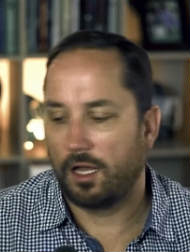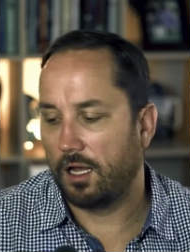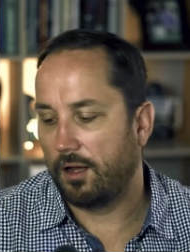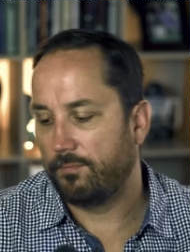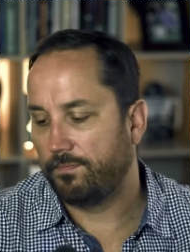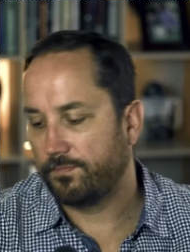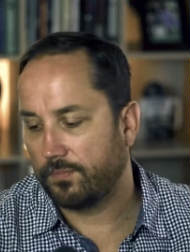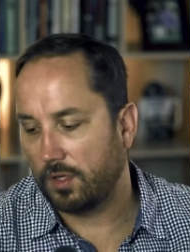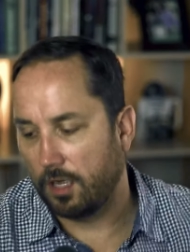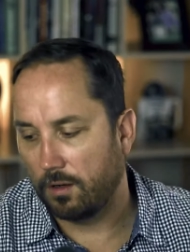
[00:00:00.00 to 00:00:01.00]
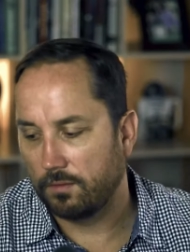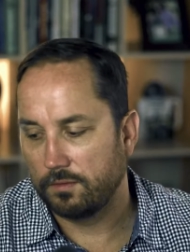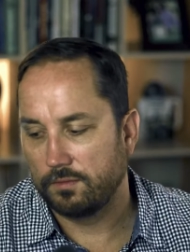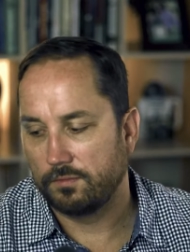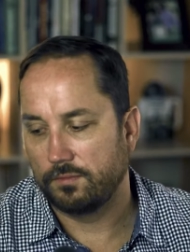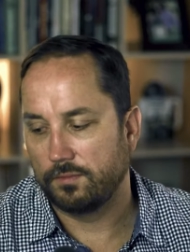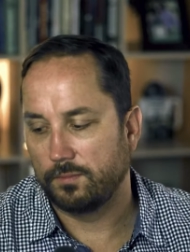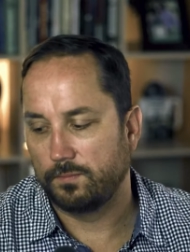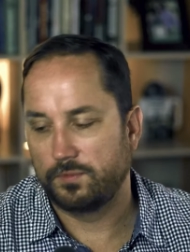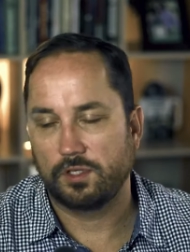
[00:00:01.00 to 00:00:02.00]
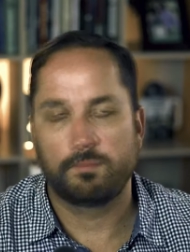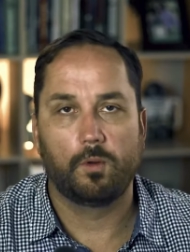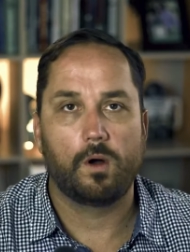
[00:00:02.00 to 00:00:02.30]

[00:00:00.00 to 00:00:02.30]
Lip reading: you know, took